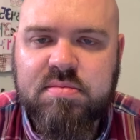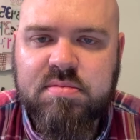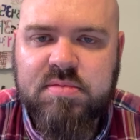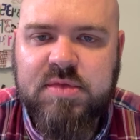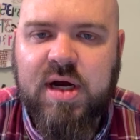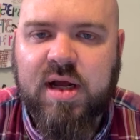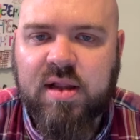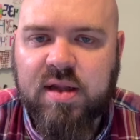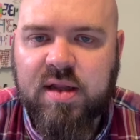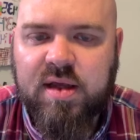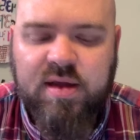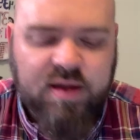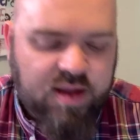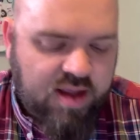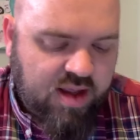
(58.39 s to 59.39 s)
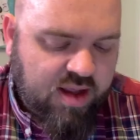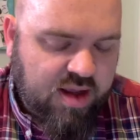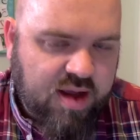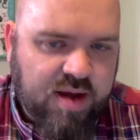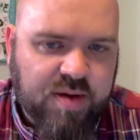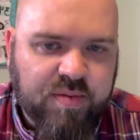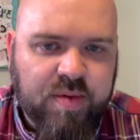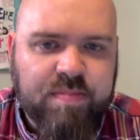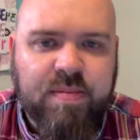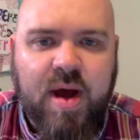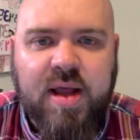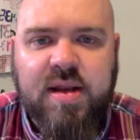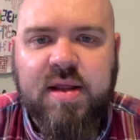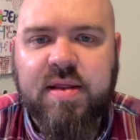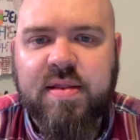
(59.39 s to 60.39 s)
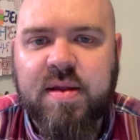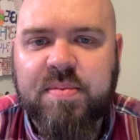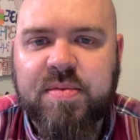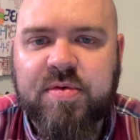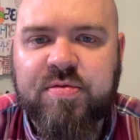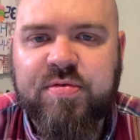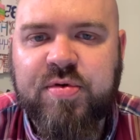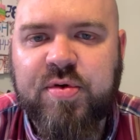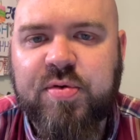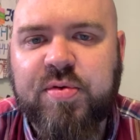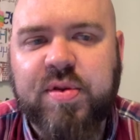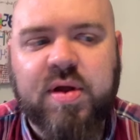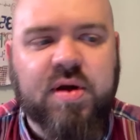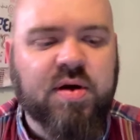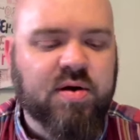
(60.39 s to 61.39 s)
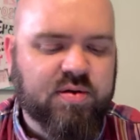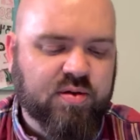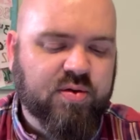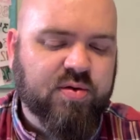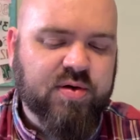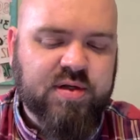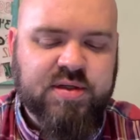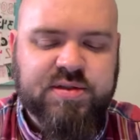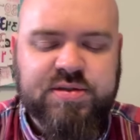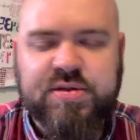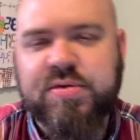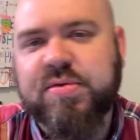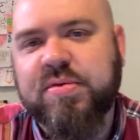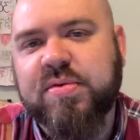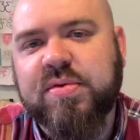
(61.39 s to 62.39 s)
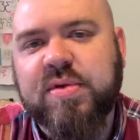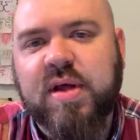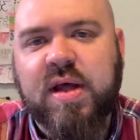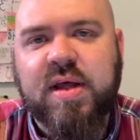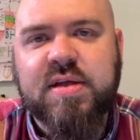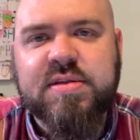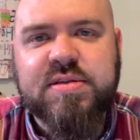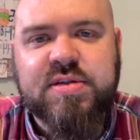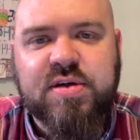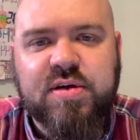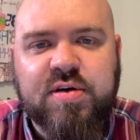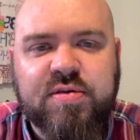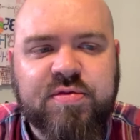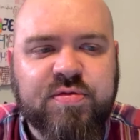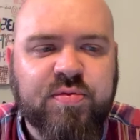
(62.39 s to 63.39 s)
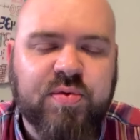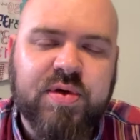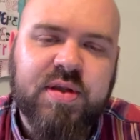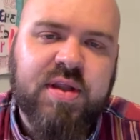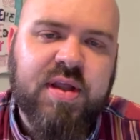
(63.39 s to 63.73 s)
colony, reminding them of who their Lord is, who they serve, what